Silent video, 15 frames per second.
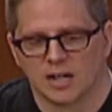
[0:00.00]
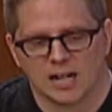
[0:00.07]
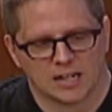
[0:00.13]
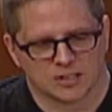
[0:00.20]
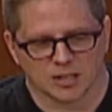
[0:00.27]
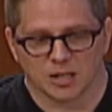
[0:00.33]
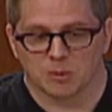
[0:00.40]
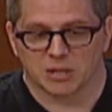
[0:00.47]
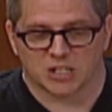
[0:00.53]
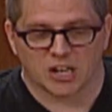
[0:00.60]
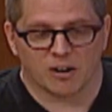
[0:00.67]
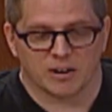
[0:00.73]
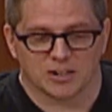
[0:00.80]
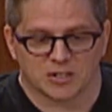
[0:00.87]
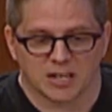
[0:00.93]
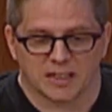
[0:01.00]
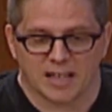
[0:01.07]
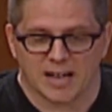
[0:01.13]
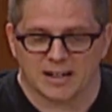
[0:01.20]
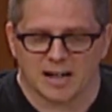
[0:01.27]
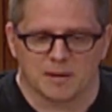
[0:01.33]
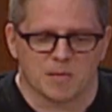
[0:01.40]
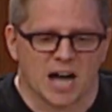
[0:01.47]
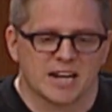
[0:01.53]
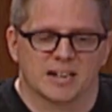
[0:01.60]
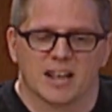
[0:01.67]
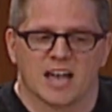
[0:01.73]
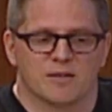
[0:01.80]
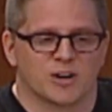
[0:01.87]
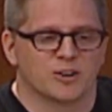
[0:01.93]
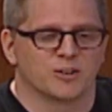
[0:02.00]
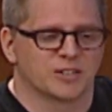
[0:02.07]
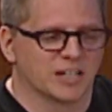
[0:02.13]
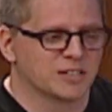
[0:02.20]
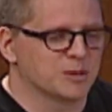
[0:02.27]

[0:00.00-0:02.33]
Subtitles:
It's a little bit scary to say that. I didn't have 100 gig